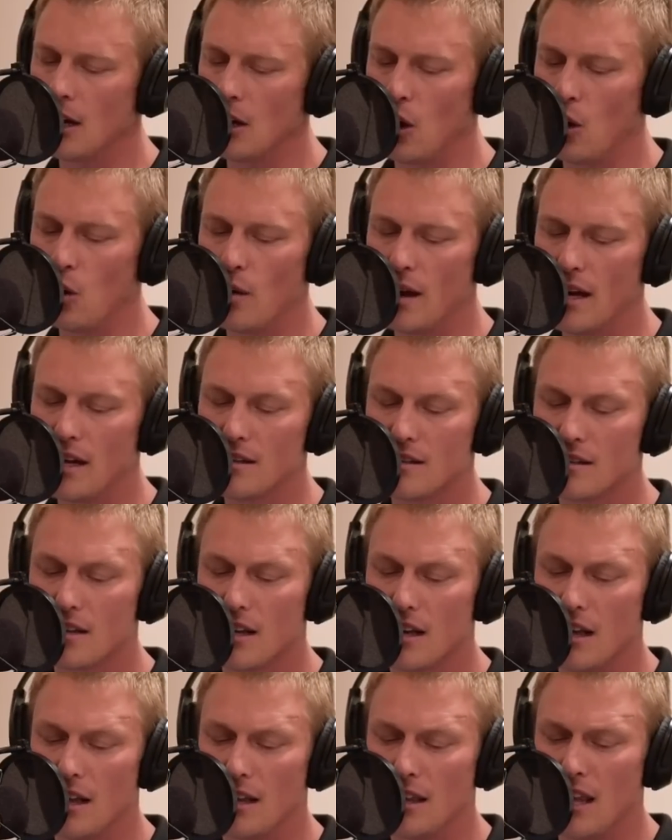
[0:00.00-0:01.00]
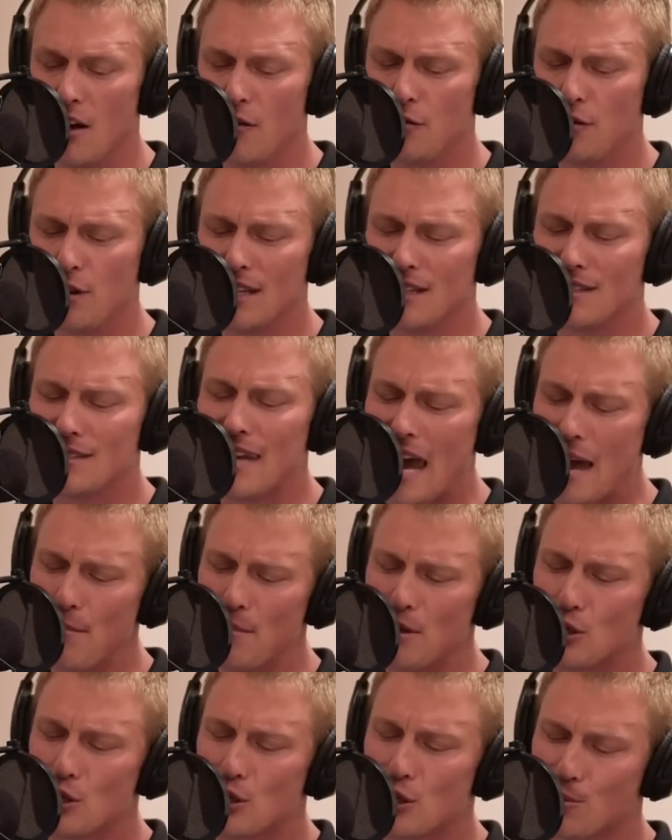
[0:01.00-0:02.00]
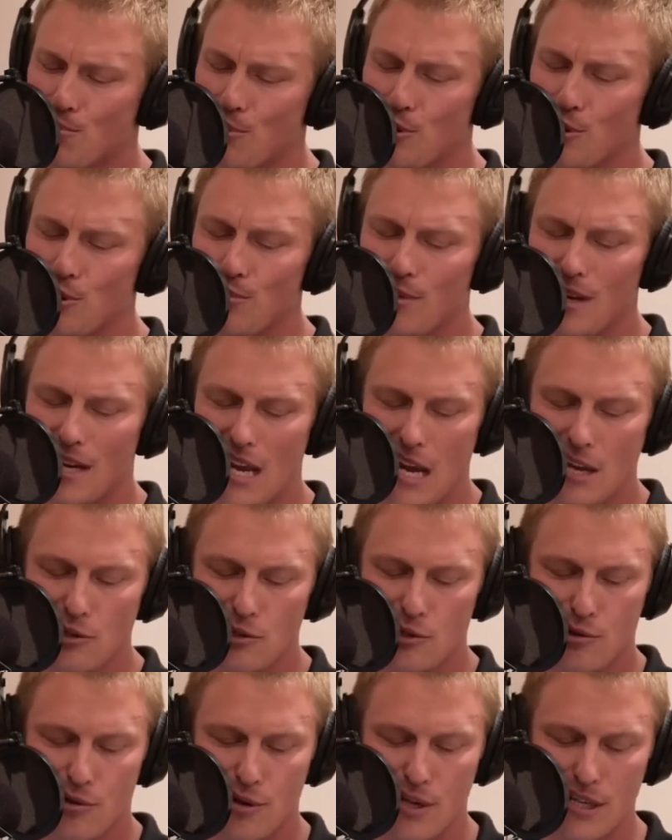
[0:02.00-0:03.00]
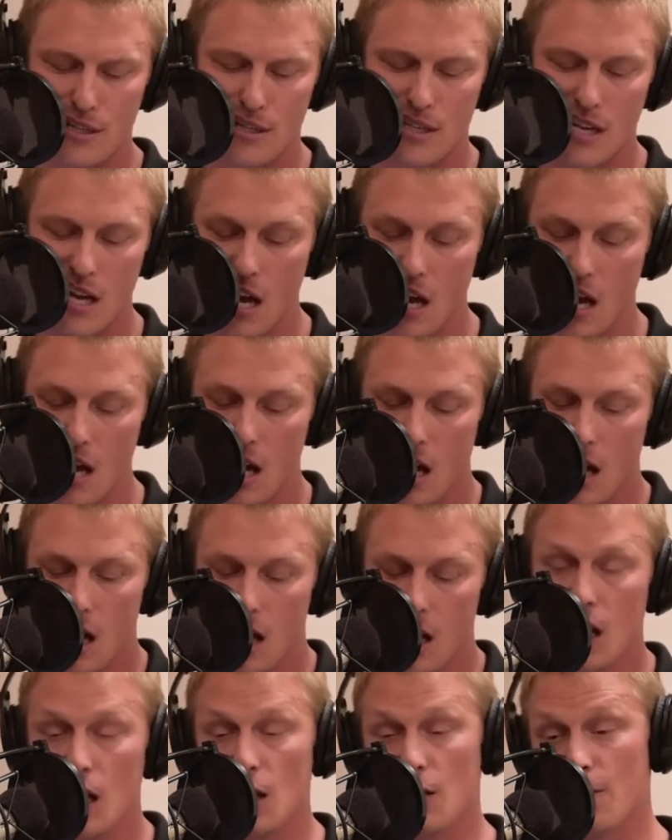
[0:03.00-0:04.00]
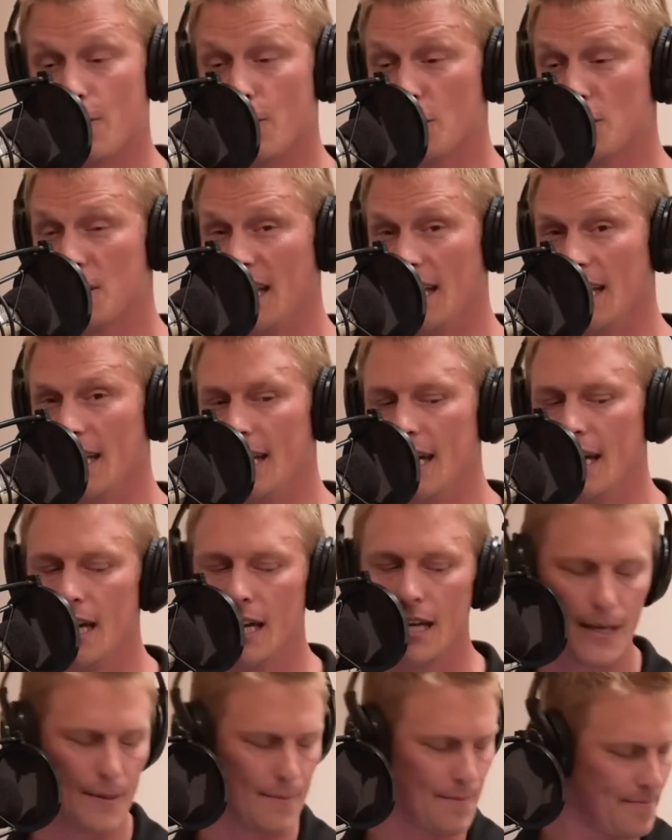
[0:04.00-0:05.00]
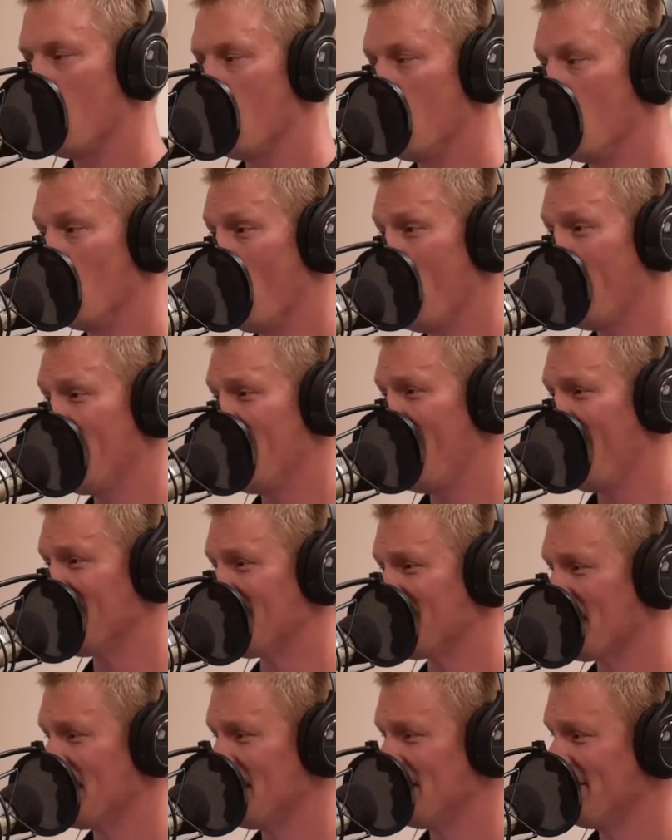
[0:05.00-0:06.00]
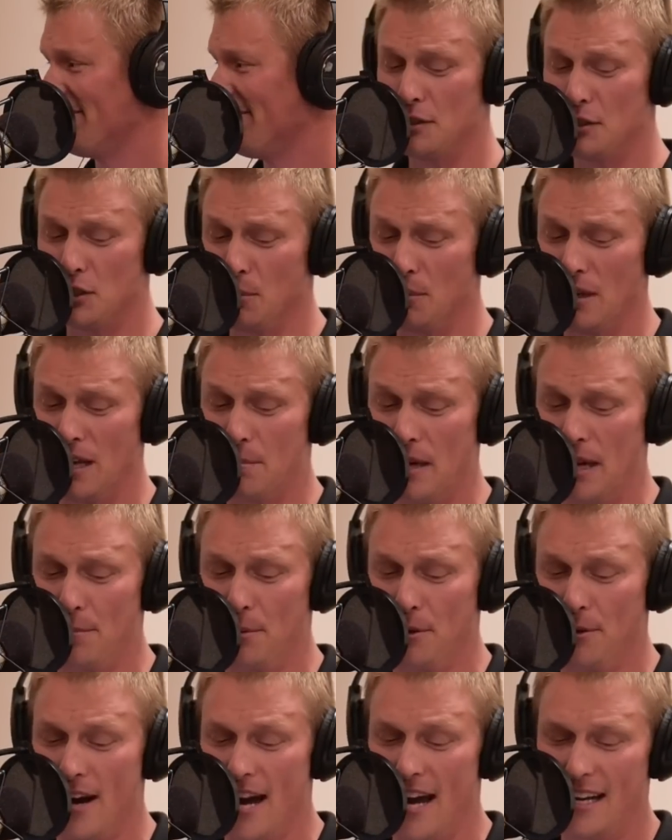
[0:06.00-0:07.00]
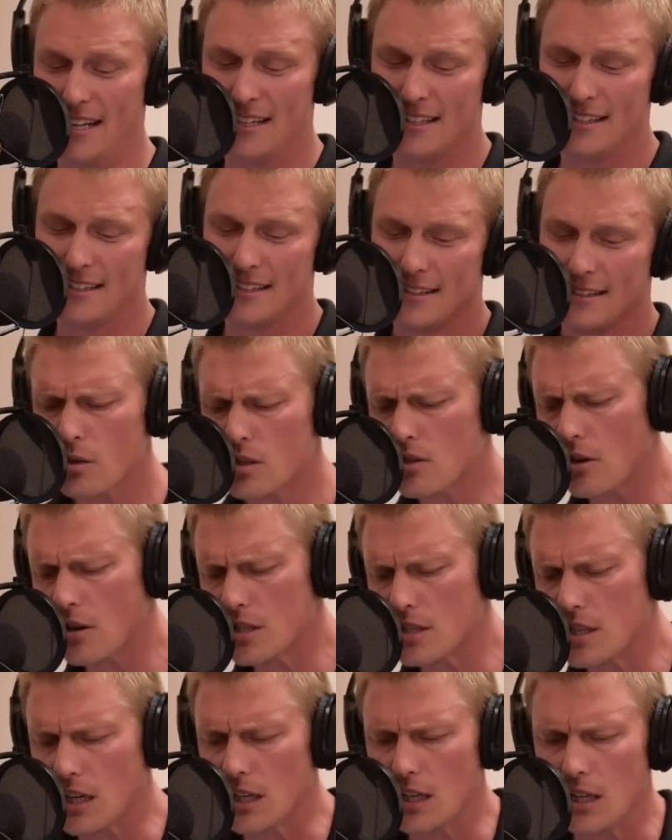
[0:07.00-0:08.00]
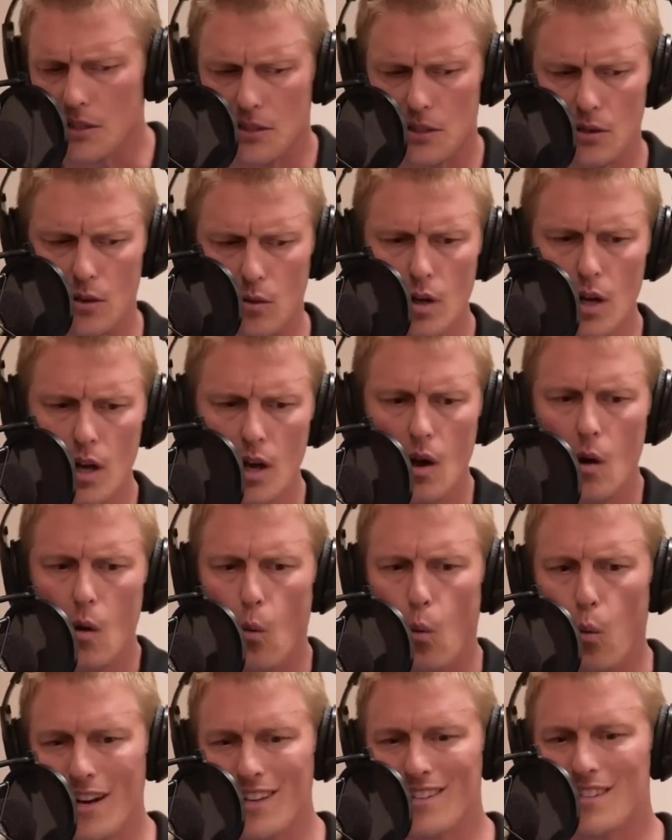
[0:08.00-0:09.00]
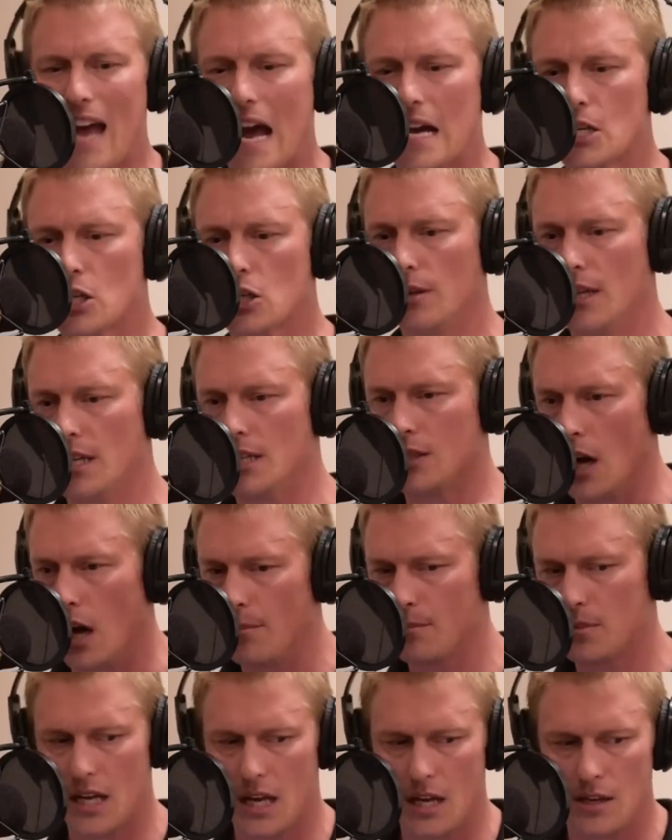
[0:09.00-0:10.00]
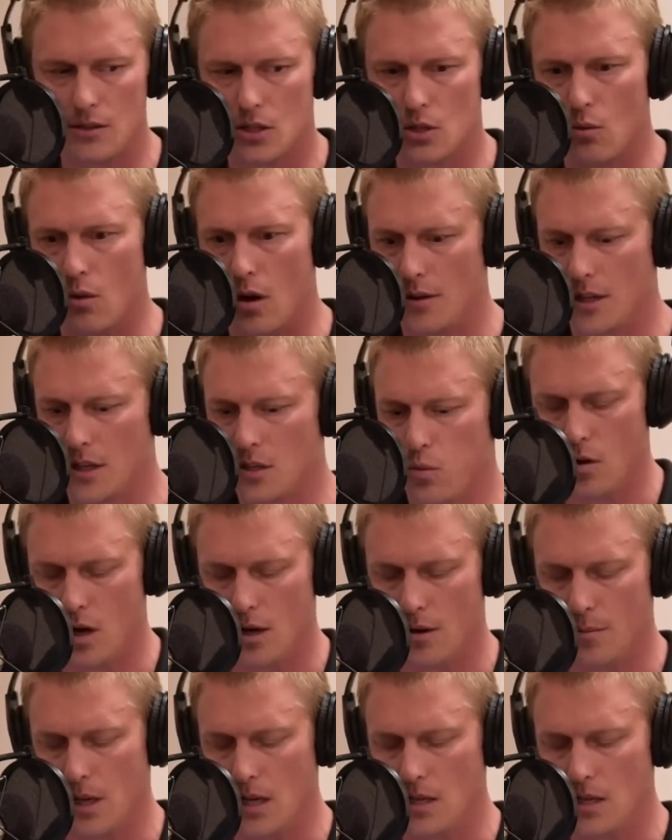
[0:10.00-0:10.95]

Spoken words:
and always lovely damaged sperm and increased infertility. Well, why not? Too many people, right? So I started digging into what is actually dumped into all these water